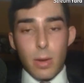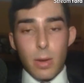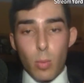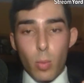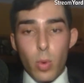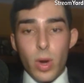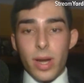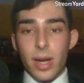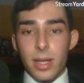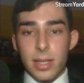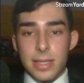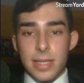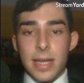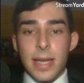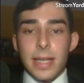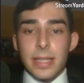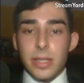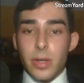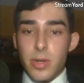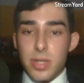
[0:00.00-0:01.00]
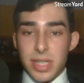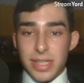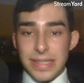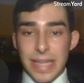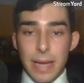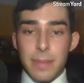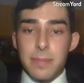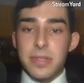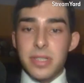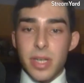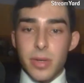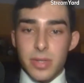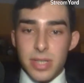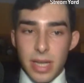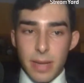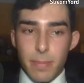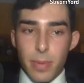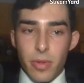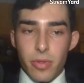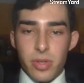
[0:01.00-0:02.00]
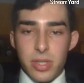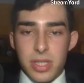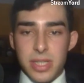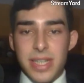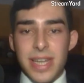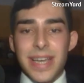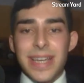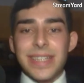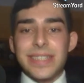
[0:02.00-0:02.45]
What else? There is a time series hypothesis.